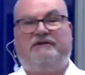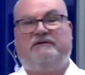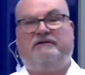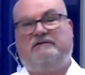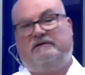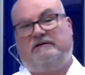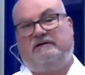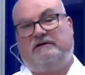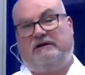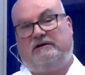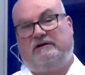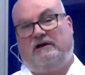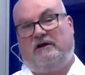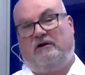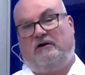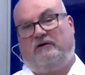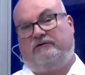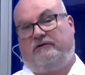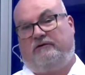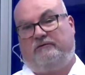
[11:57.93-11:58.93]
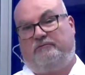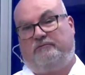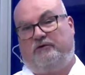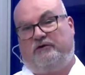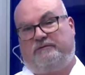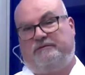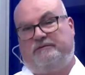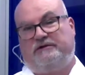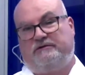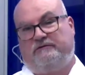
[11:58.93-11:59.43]
but it's also
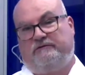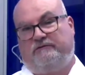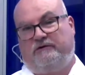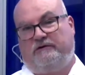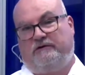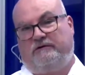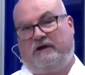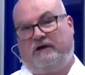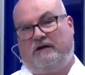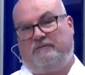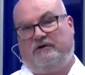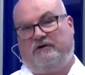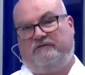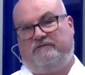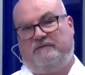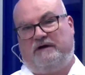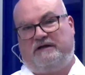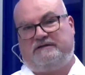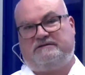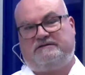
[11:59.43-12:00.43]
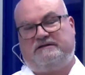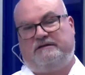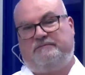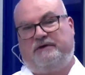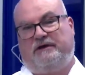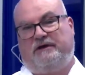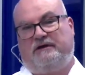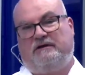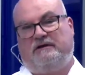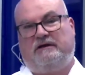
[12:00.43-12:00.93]
possible for a couple of months,
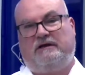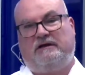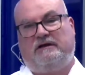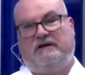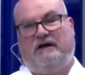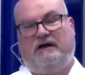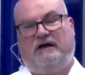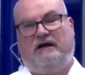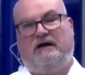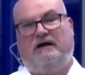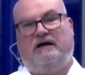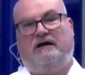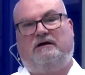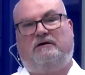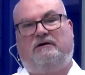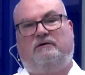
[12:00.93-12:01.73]
depending